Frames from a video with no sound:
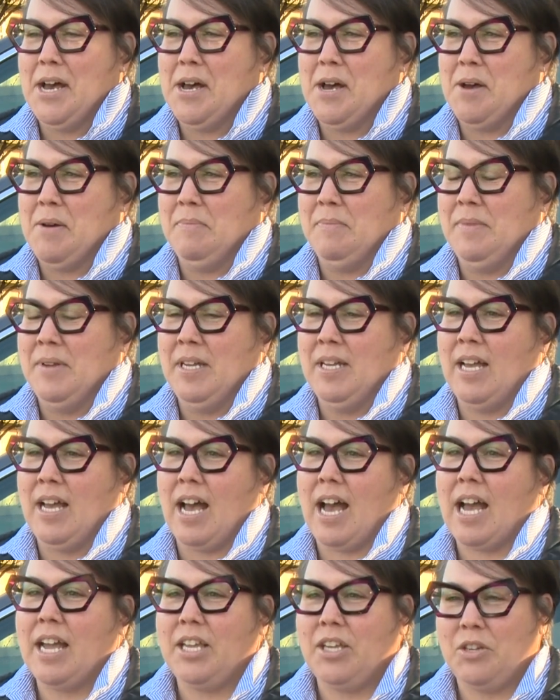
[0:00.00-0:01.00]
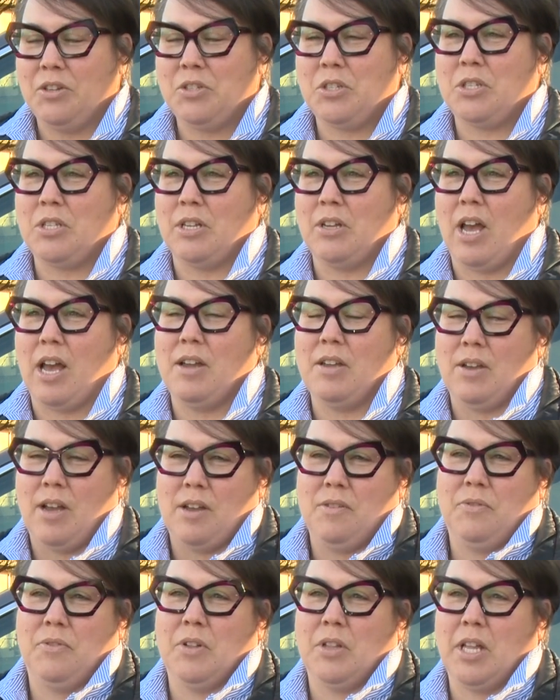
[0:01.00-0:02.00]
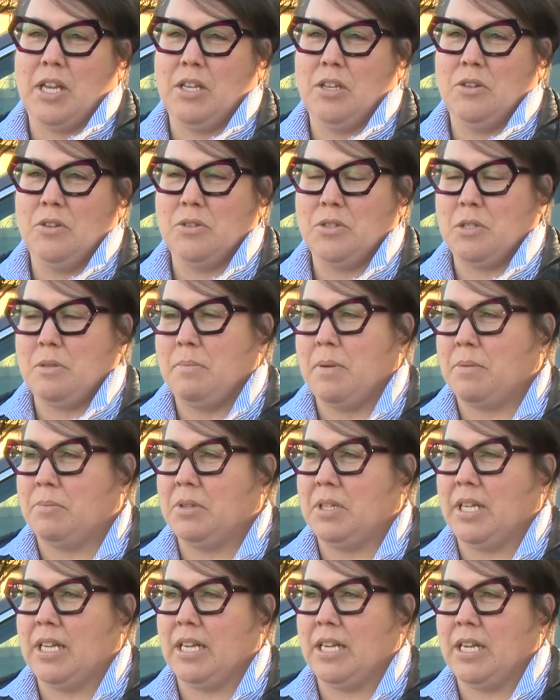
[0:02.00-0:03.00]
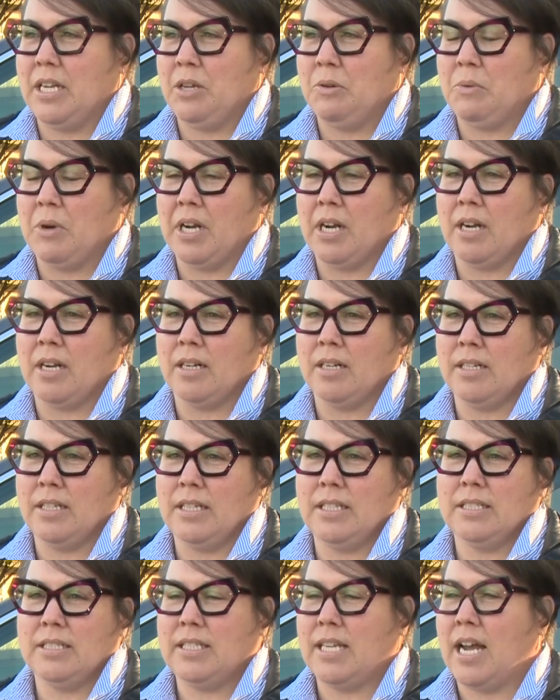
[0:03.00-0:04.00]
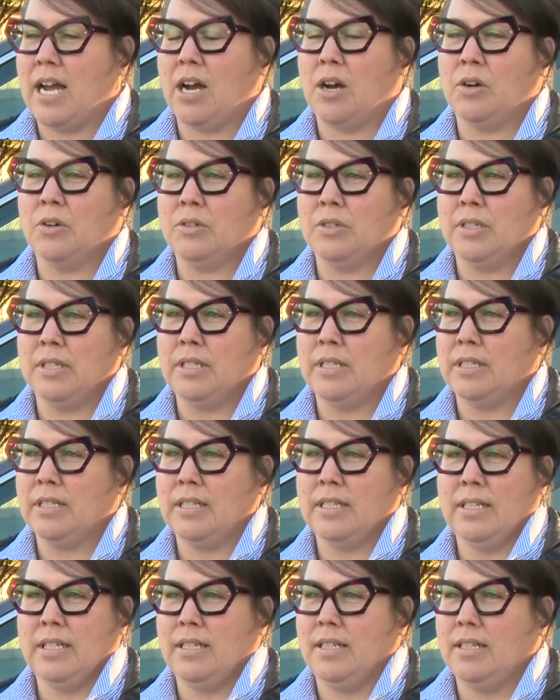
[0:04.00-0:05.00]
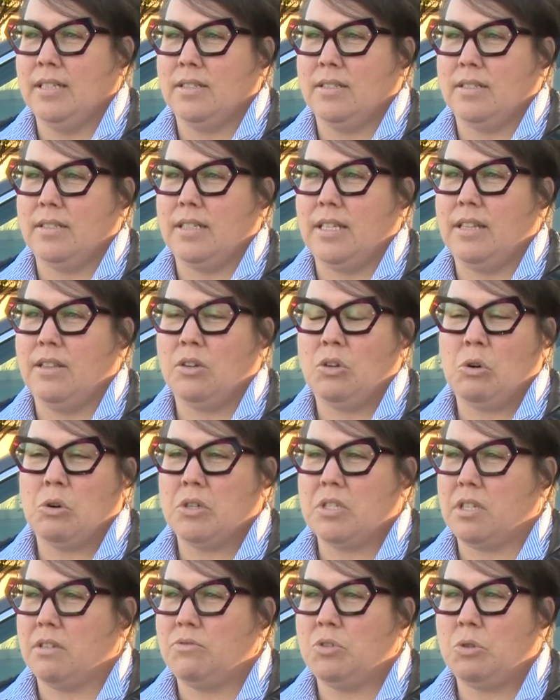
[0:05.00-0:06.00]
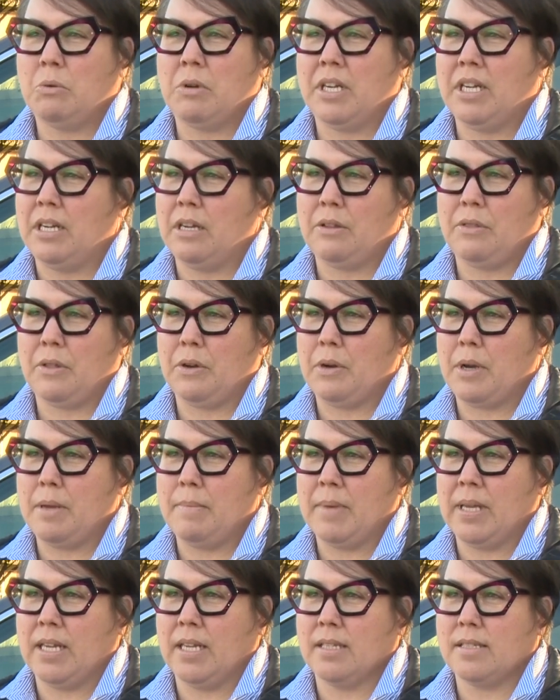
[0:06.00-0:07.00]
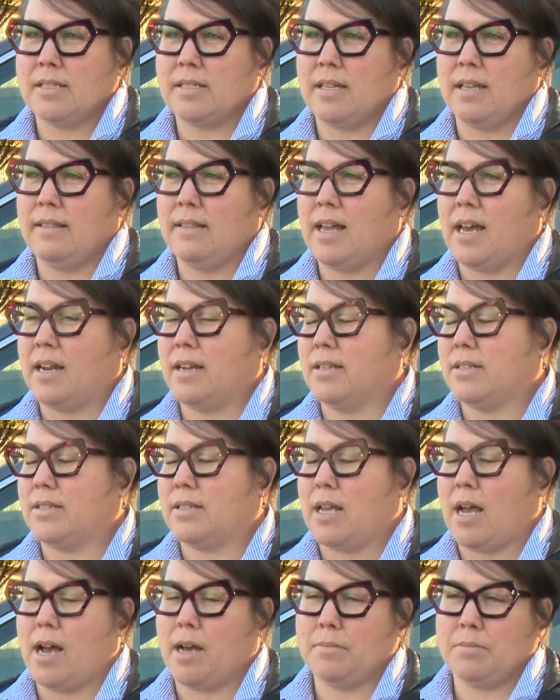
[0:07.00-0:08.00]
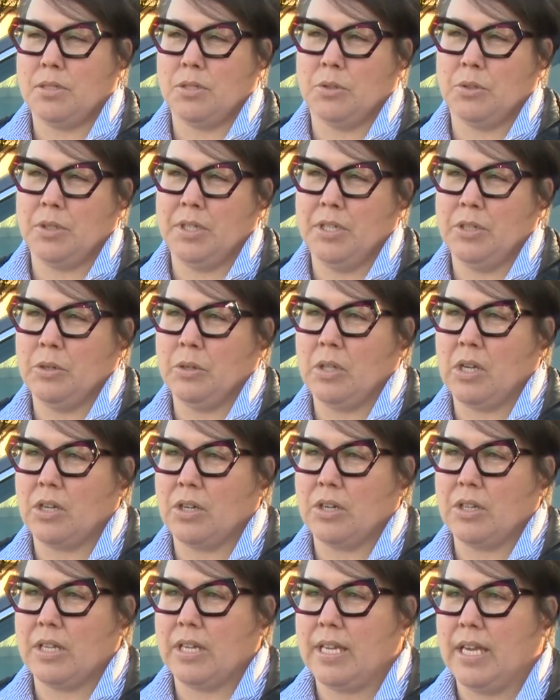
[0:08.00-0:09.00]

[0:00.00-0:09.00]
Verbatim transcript: um, I used to, I, I feel like you used to be able to get anywhere in town in the course of 20 to 30 minutes, and that is absolutely no longer the